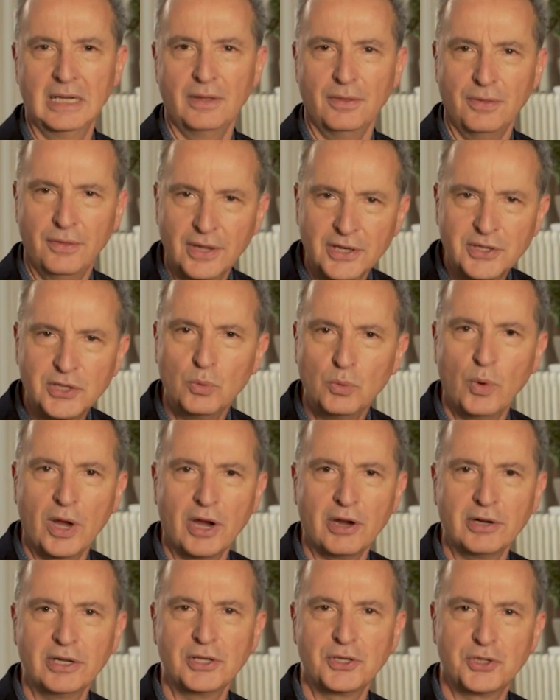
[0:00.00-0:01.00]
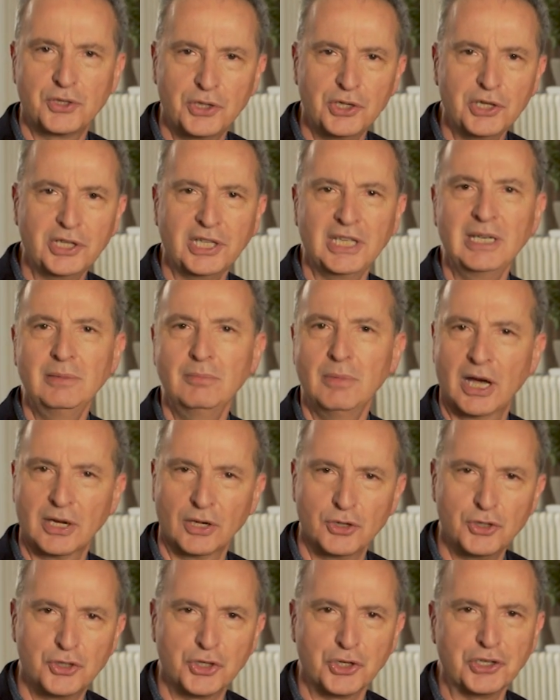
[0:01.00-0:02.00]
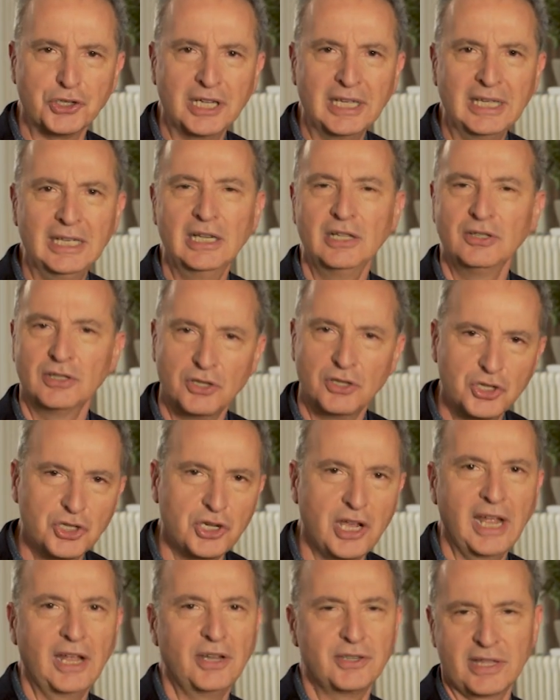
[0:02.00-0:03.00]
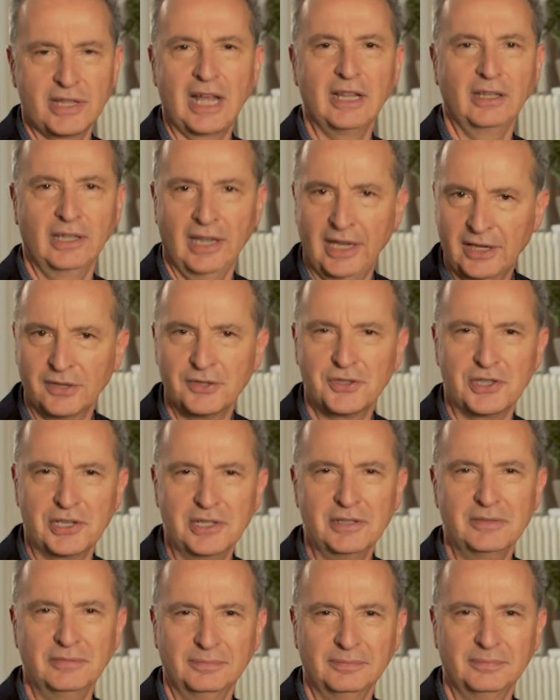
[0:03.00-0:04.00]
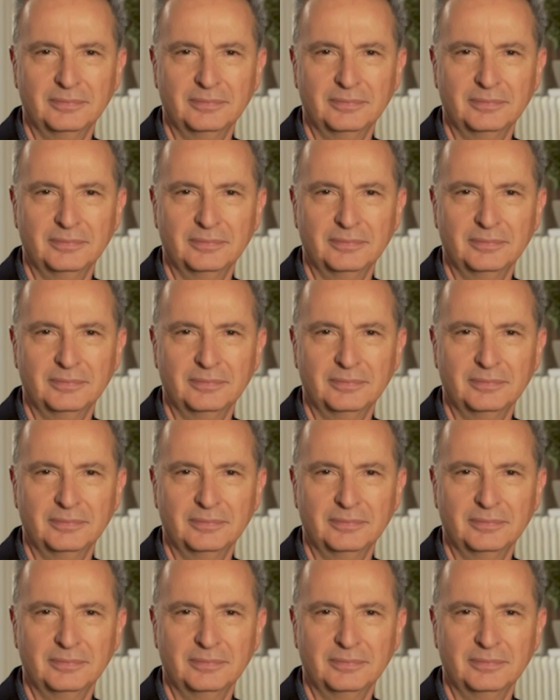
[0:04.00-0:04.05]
This awareness took him on a journey to change that legacy.